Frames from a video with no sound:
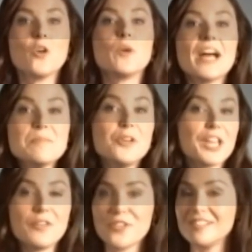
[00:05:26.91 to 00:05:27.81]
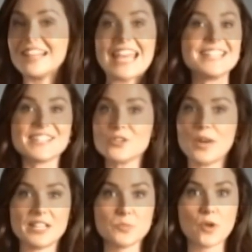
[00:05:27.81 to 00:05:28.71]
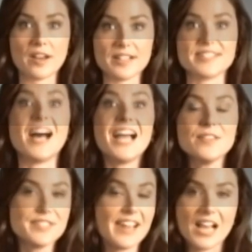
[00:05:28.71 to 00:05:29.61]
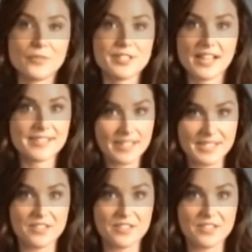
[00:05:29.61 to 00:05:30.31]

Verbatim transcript: When I'm looking for the latest and greatest products that I have seen advertised on